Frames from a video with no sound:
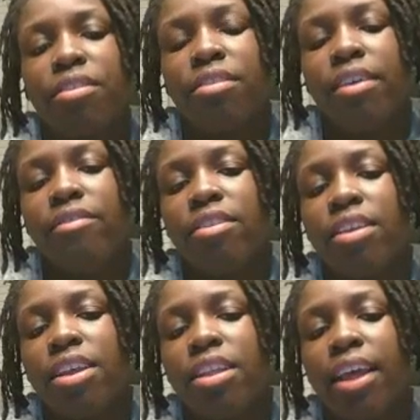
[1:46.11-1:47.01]

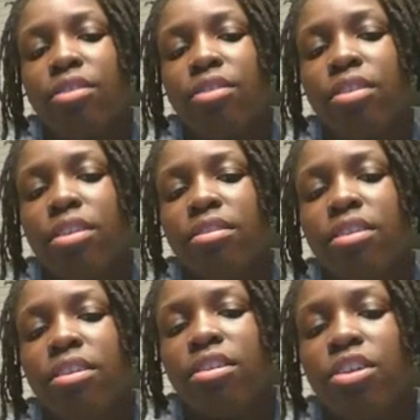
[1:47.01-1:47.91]

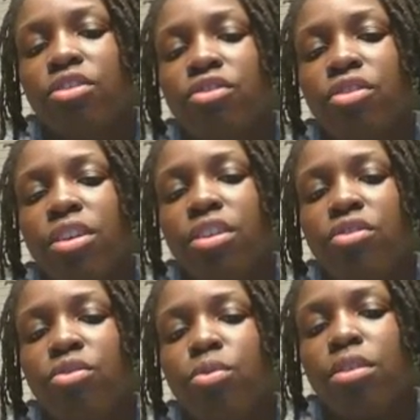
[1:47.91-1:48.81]

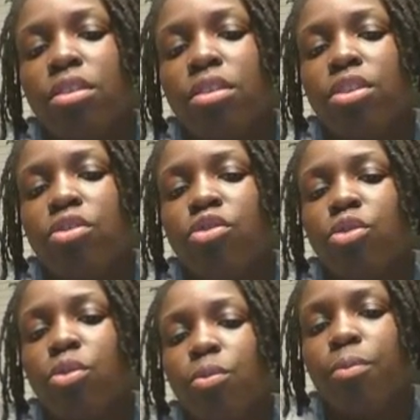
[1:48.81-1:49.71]

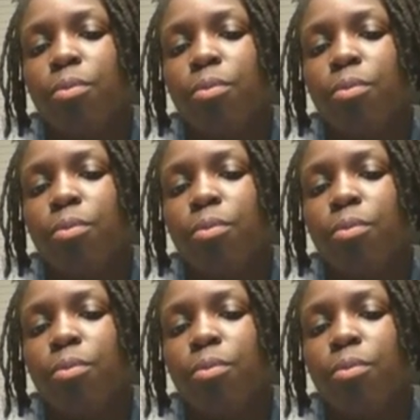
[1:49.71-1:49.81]
17,622.